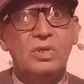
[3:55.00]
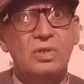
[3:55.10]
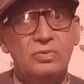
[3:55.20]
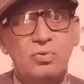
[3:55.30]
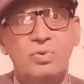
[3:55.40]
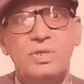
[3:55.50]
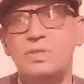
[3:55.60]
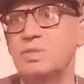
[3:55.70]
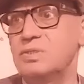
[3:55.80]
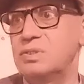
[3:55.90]
So it
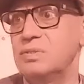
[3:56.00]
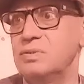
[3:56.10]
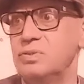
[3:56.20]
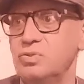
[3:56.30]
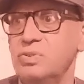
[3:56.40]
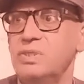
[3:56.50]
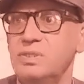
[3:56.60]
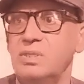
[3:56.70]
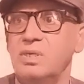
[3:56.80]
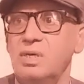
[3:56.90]
is usually
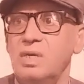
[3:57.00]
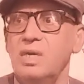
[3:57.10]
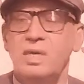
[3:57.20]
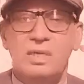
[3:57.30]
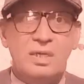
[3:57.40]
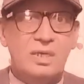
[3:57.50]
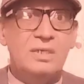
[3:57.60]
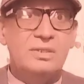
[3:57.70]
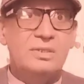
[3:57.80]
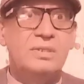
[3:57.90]
the
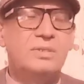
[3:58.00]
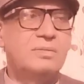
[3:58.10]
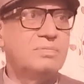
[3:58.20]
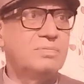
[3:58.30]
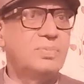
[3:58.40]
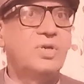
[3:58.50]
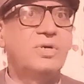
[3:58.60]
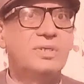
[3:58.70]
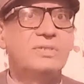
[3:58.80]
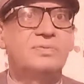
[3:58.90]
age
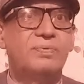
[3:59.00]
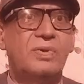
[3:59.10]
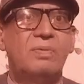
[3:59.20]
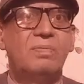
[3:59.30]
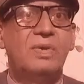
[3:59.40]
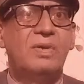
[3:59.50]
period is from